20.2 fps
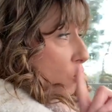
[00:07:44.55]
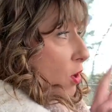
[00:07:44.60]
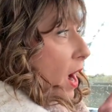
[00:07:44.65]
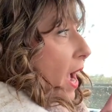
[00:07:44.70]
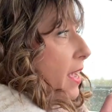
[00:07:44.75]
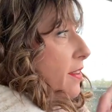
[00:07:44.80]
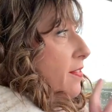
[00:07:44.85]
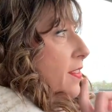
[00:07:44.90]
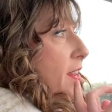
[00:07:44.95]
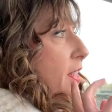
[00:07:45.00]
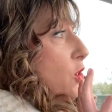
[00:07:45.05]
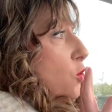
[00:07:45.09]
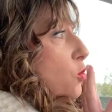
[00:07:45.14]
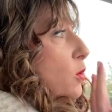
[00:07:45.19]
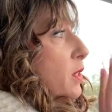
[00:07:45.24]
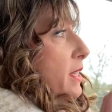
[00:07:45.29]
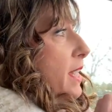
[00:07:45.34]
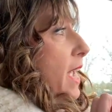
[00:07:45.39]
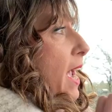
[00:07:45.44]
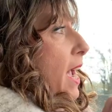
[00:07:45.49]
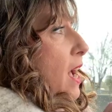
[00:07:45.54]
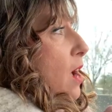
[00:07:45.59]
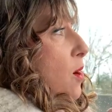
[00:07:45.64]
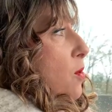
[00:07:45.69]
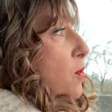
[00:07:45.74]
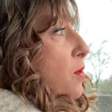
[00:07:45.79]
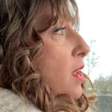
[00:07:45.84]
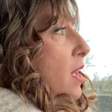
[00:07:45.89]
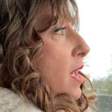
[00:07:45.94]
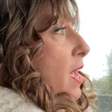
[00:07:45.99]
driving to a
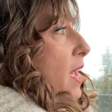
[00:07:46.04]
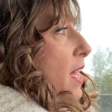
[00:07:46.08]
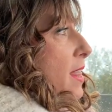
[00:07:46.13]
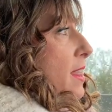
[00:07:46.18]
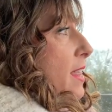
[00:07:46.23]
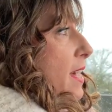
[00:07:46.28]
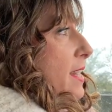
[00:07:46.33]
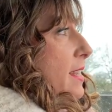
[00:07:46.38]
town